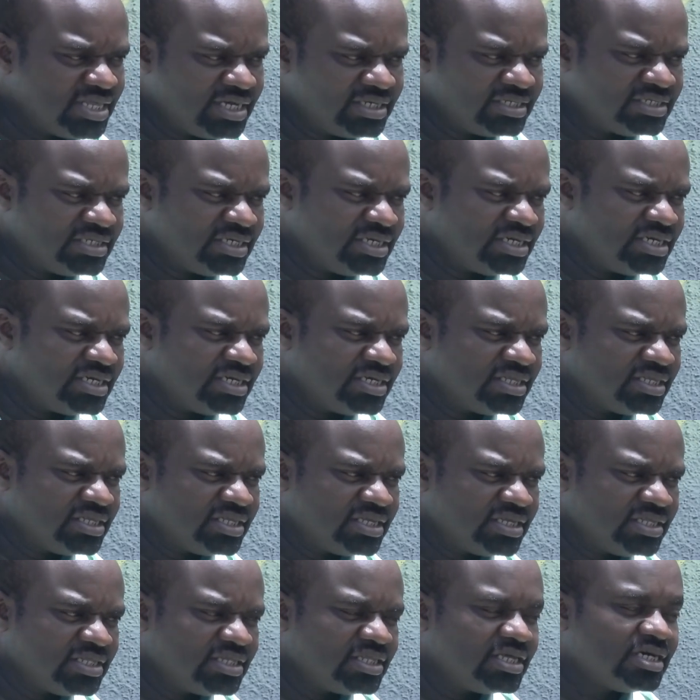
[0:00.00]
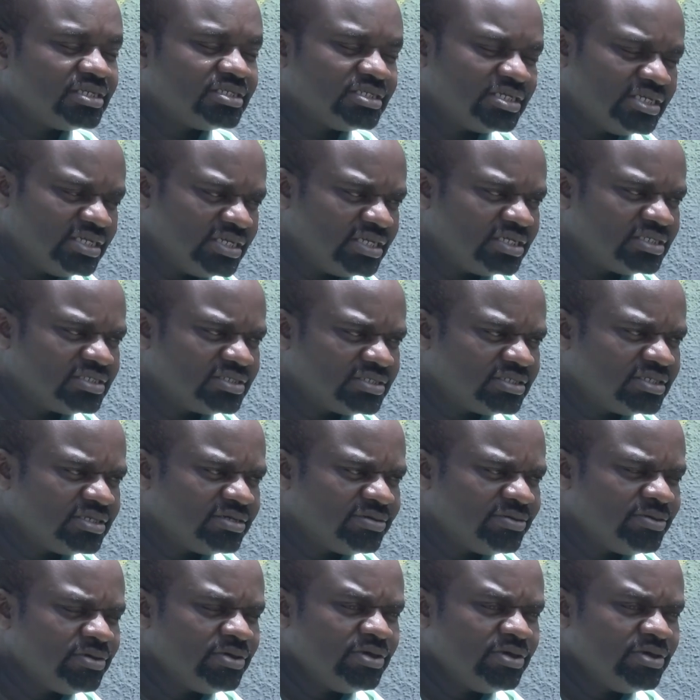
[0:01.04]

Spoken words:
that that industry?